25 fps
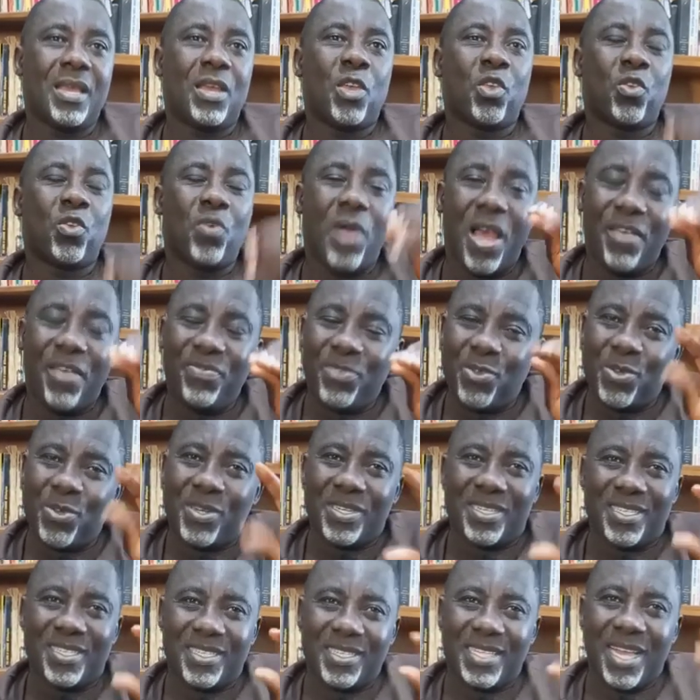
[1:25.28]
You have to
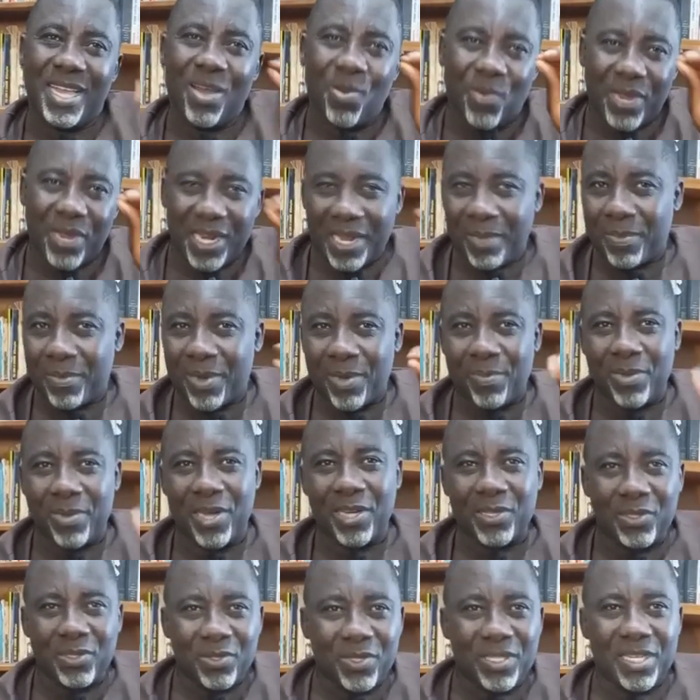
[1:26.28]
understand what I'm
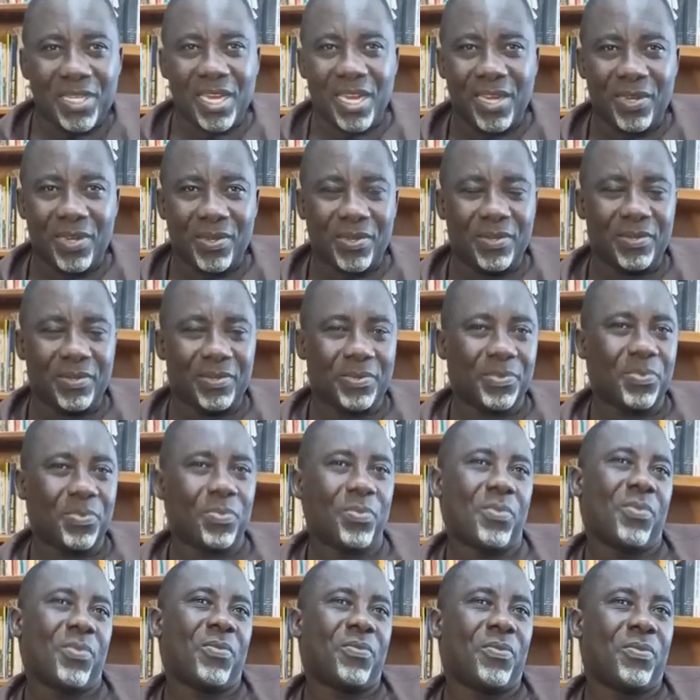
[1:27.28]
about to tell you.
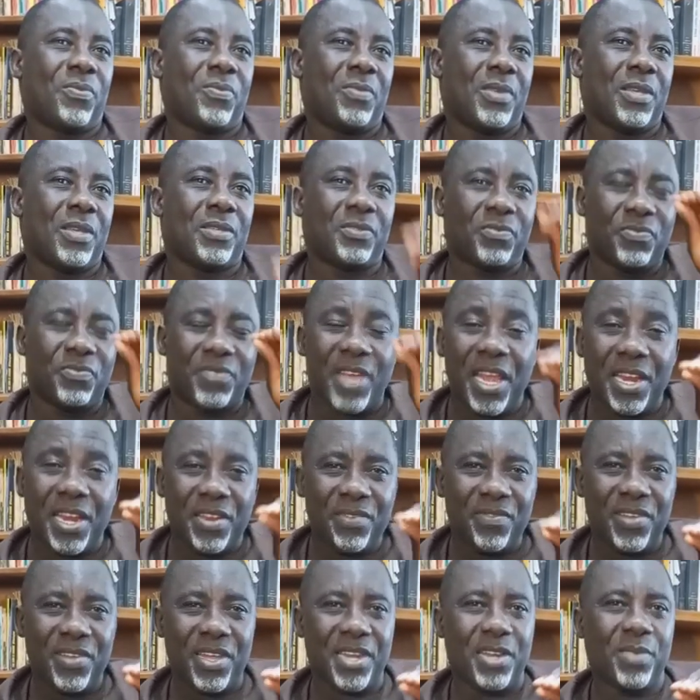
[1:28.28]
It's very,
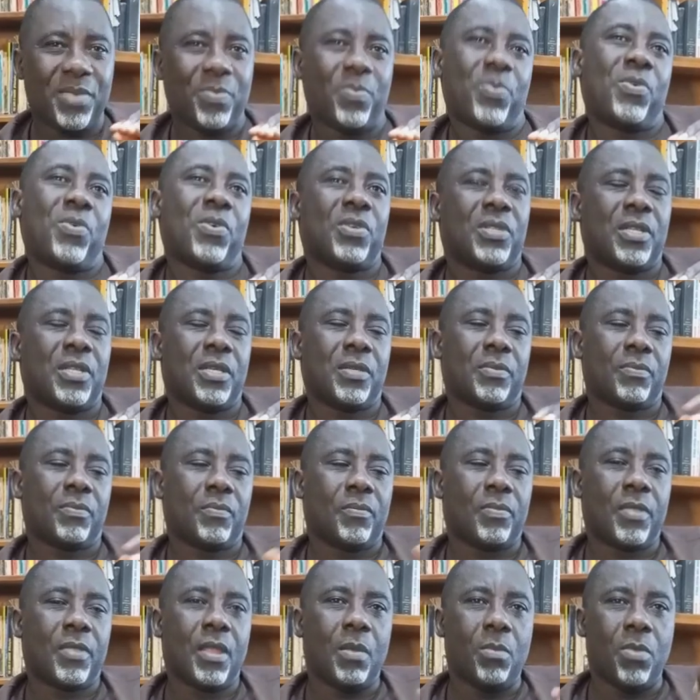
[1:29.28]
very important.
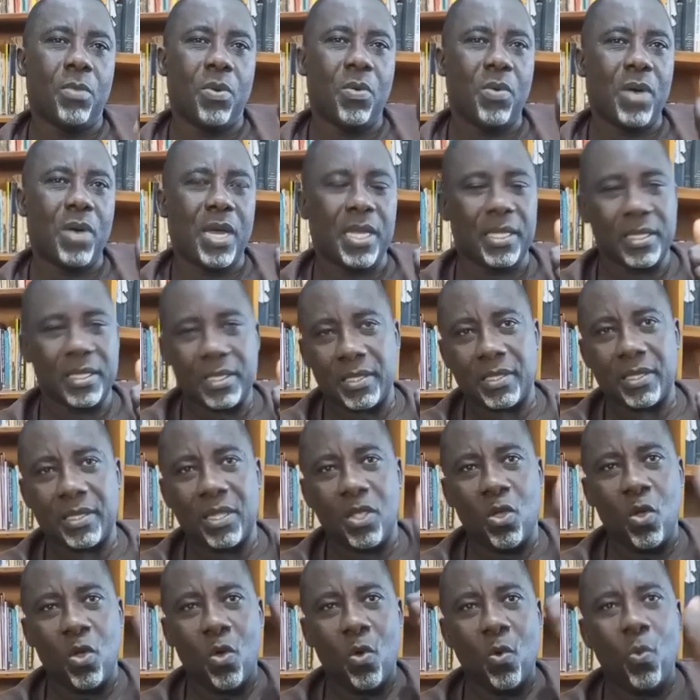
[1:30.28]
Number one,
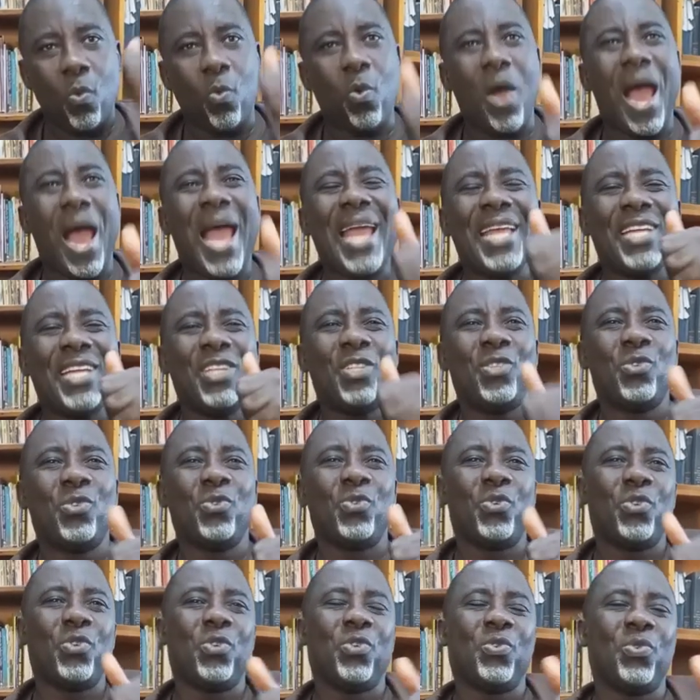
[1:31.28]
why
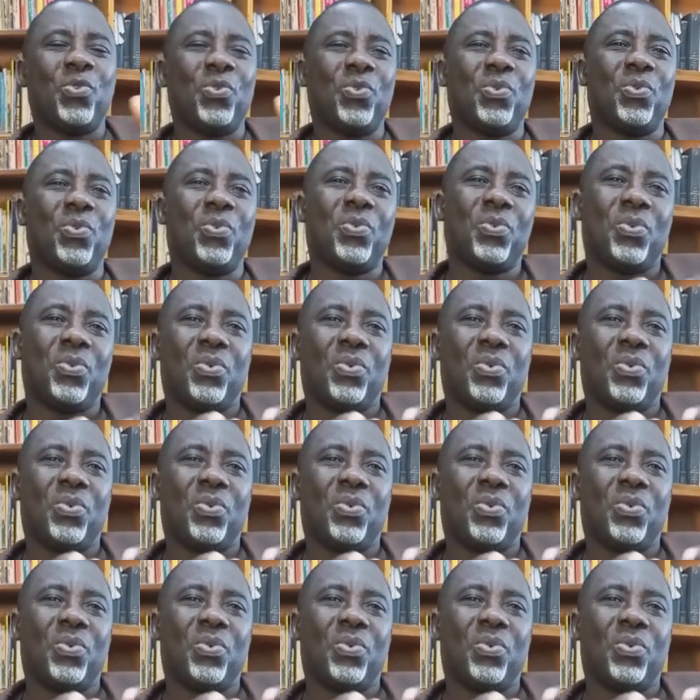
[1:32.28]
do you